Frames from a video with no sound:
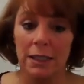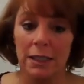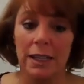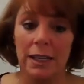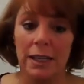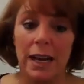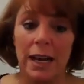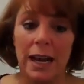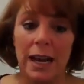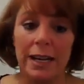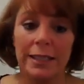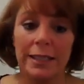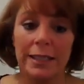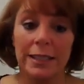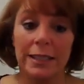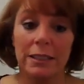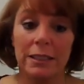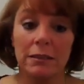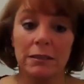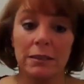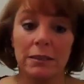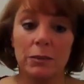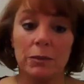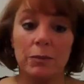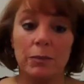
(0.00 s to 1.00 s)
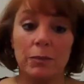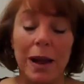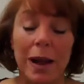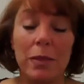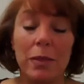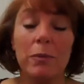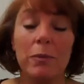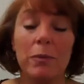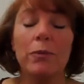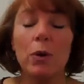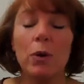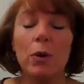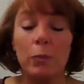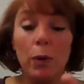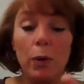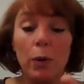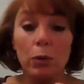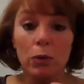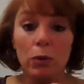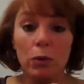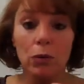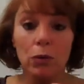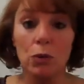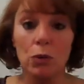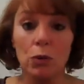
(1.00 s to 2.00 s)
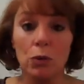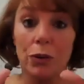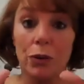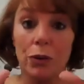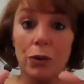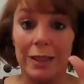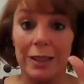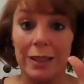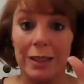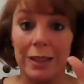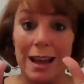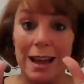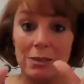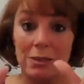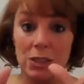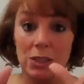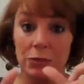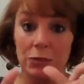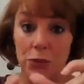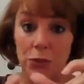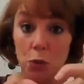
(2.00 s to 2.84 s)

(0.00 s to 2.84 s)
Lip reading: And both of those are in the house of